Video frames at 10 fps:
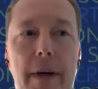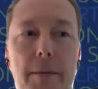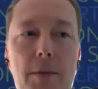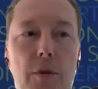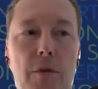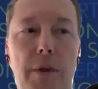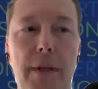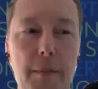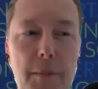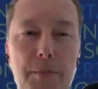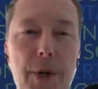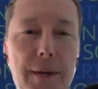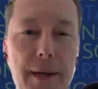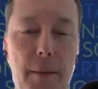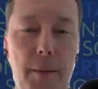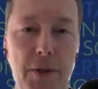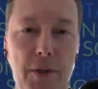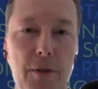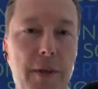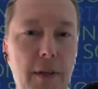sort of a little bit brain
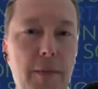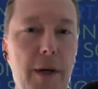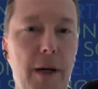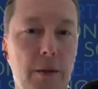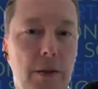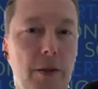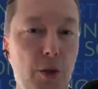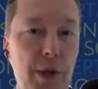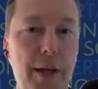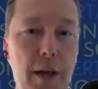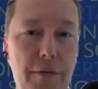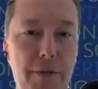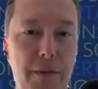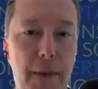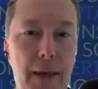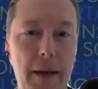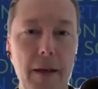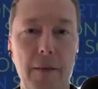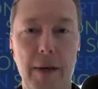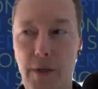damaged to think about the trade-off,
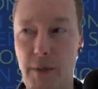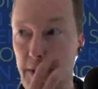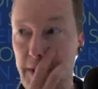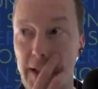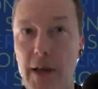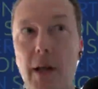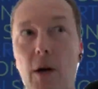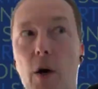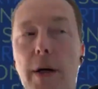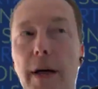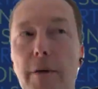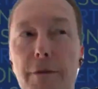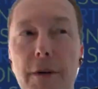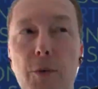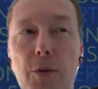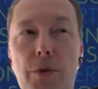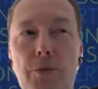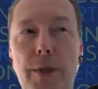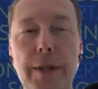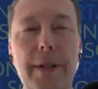right? So I'm thinking, okay, if it were
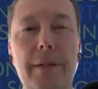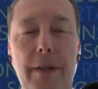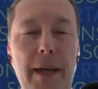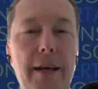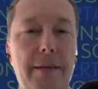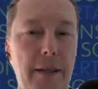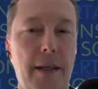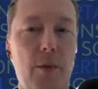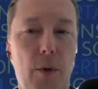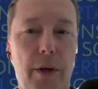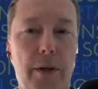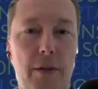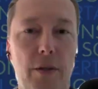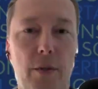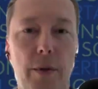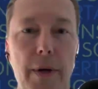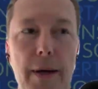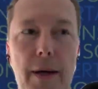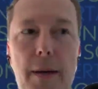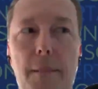really the case that they wanted to
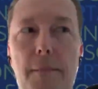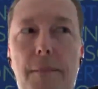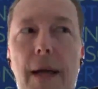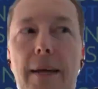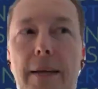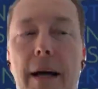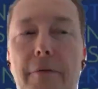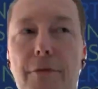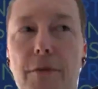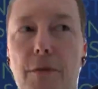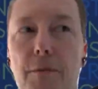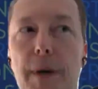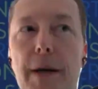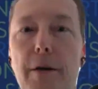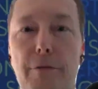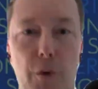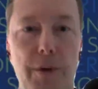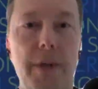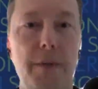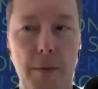make life better for
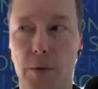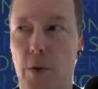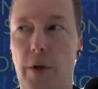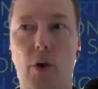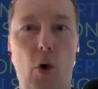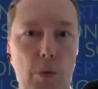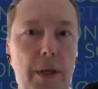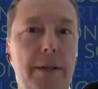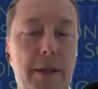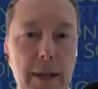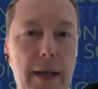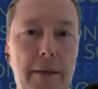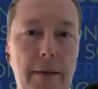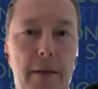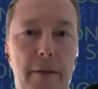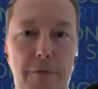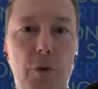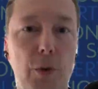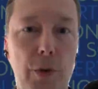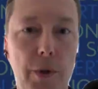these people who are homeless and can't get
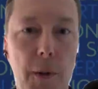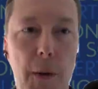food,